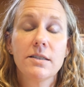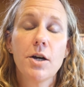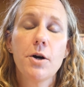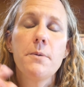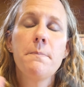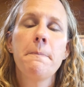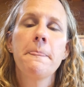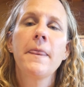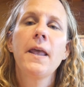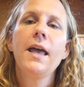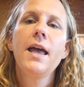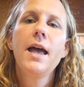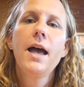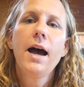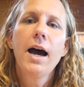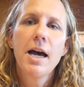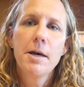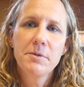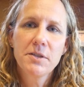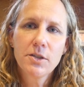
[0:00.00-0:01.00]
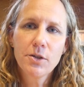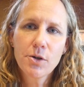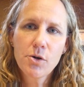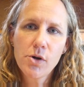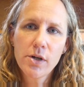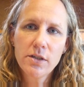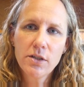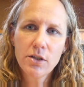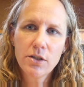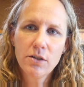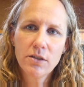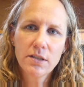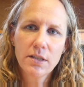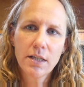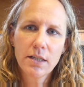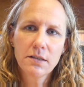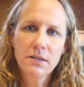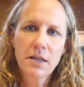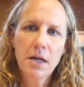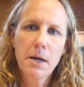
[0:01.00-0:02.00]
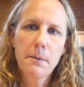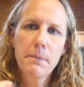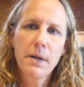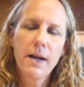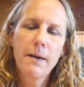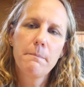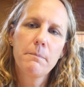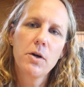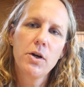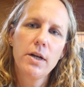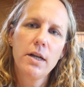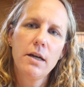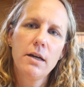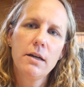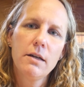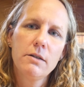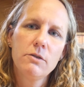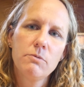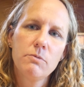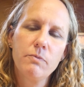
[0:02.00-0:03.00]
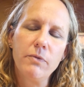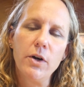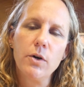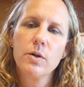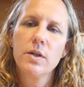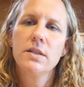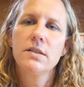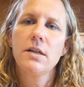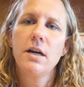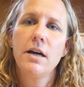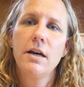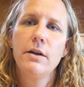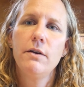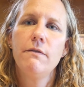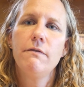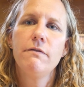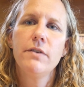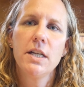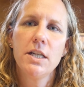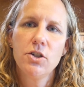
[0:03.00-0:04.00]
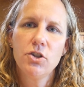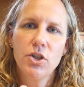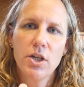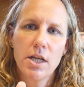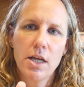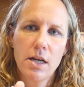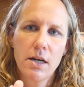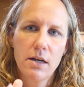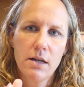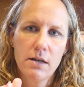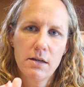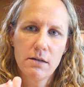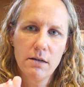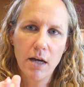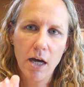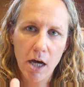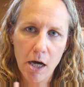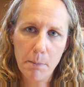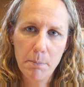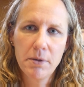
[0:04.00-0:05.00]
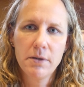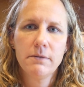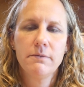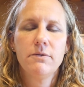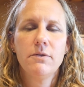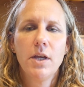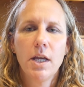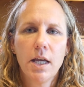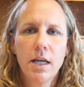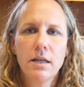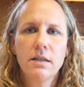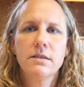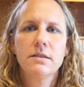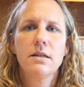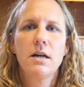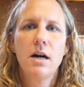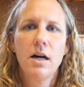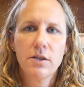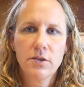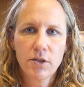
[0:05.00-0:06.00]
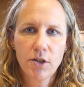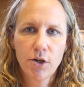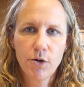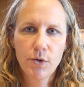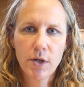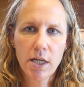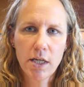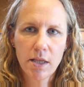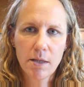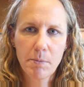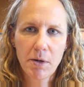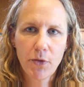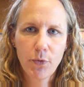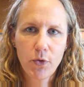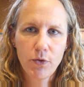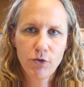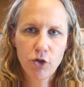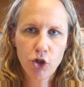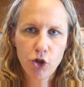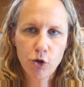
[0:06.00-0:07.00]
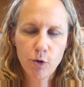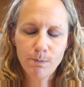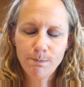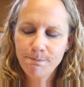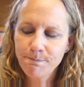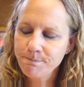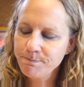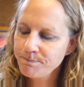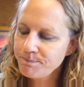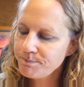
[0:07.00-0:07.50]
So I'm still going to use things up, but I'm going to focus on finishing up things also in the month of June.